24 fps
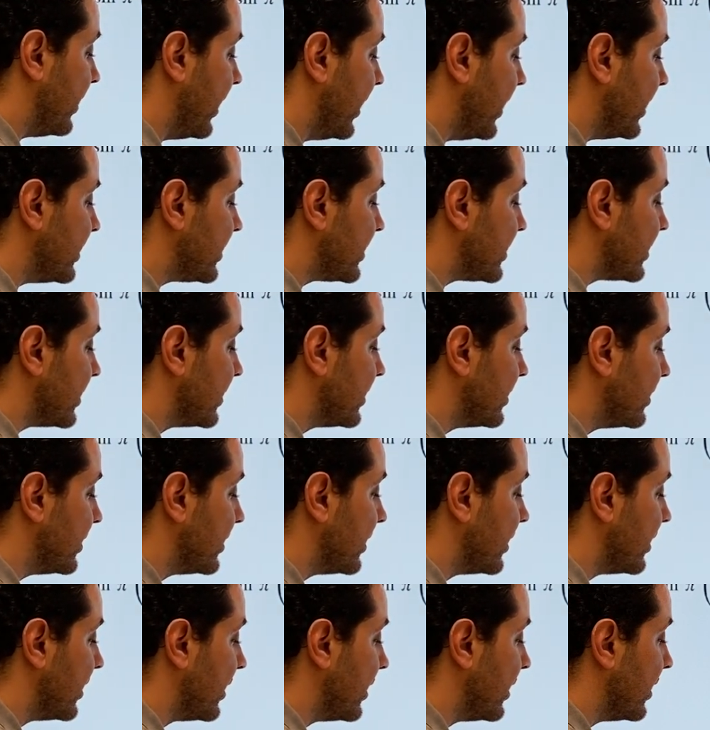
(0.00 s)
hence,
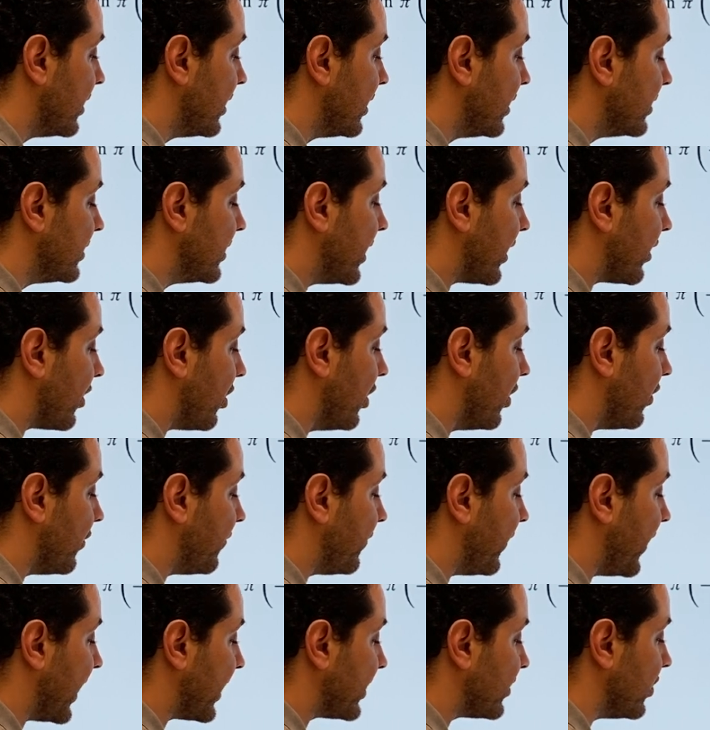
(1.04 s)
the role
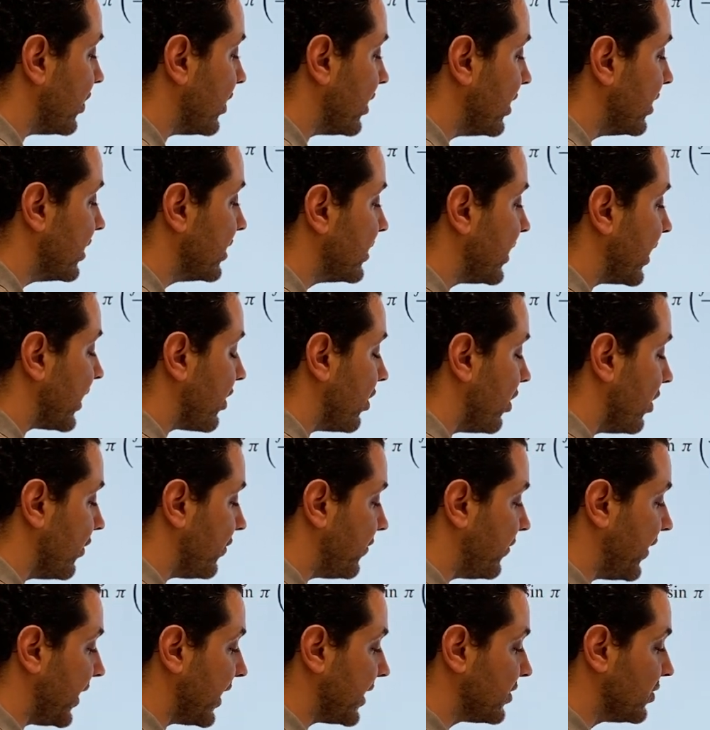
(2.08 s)
of
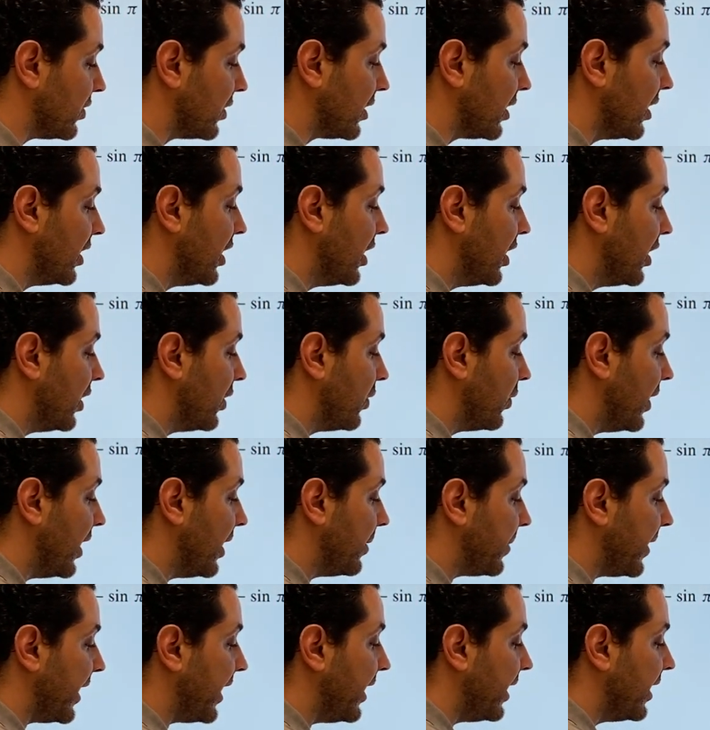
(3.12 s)
factor
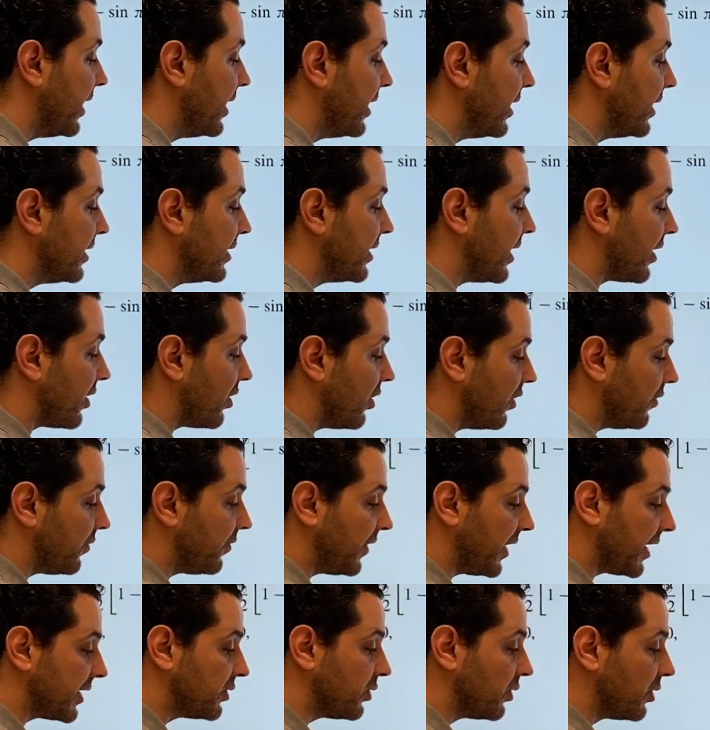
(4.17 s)
will be
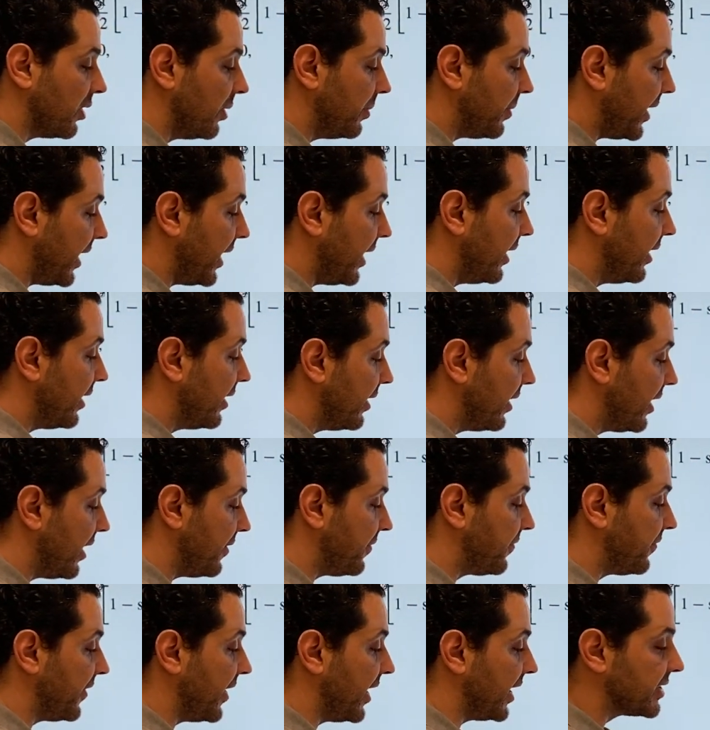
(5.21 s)

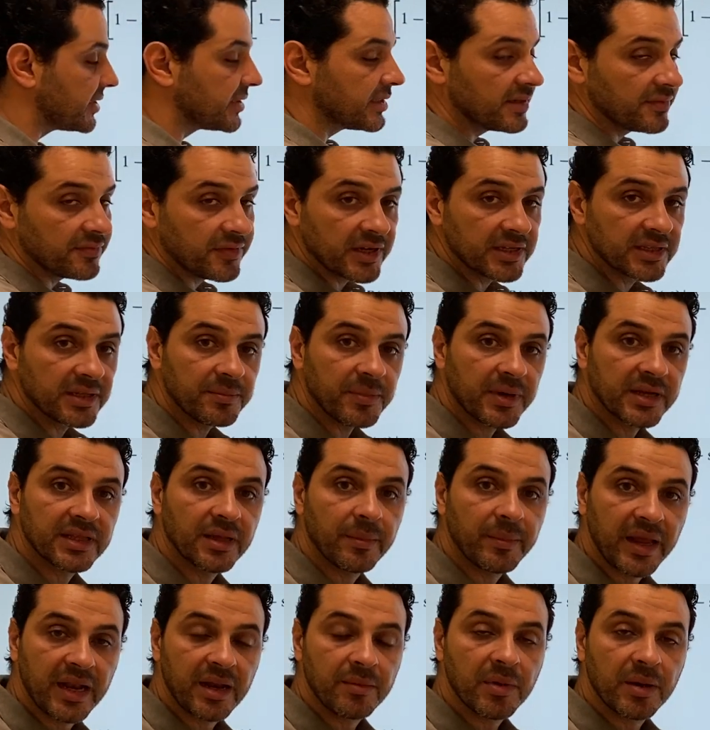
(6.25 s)
Fx divided by the
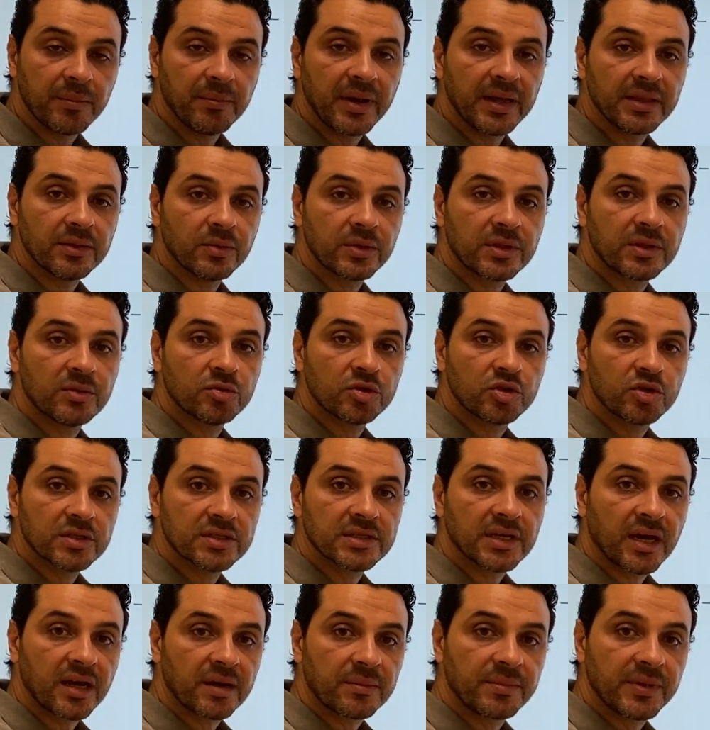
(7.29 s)
minimum bandwidth, which is
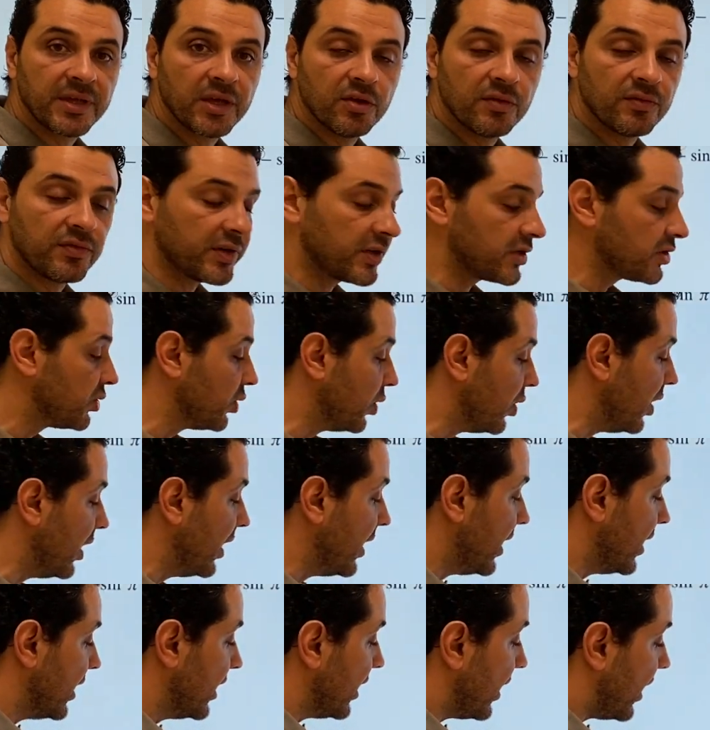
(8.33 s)
RB over
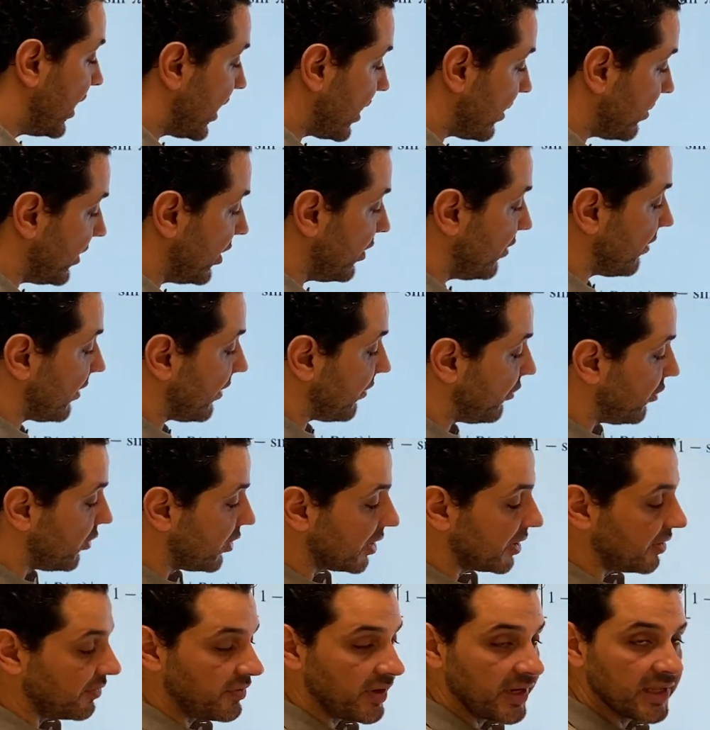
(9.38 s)
2, RB over
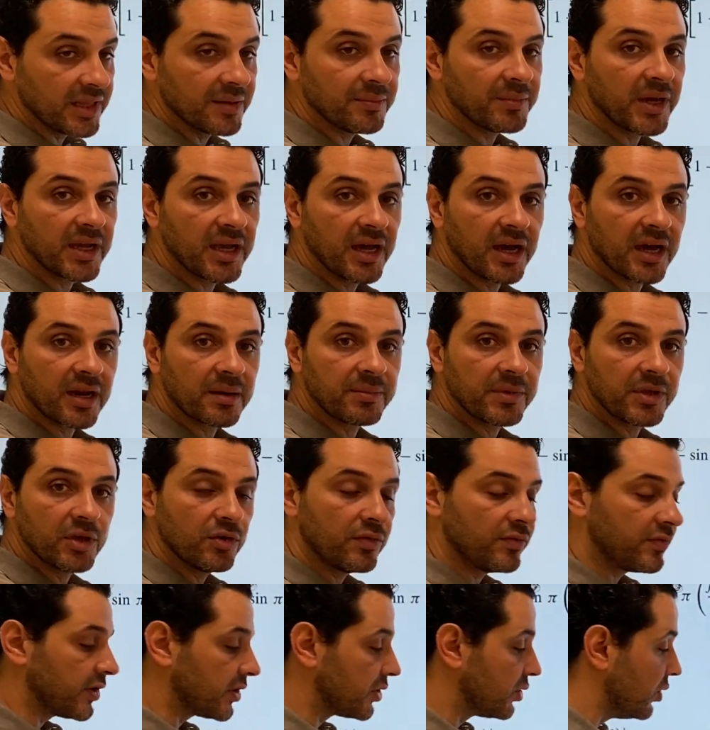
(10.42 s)
4 divided by RB
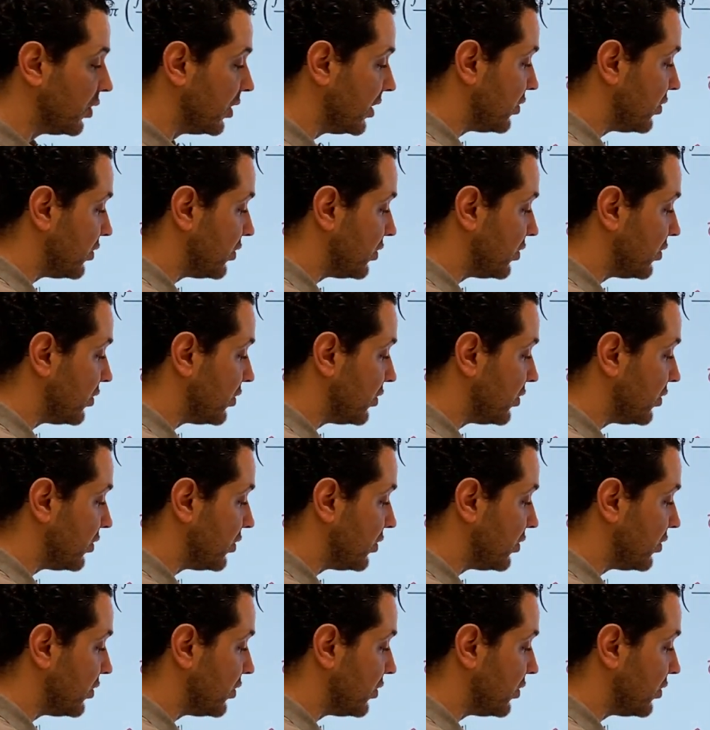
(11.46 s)
over 2,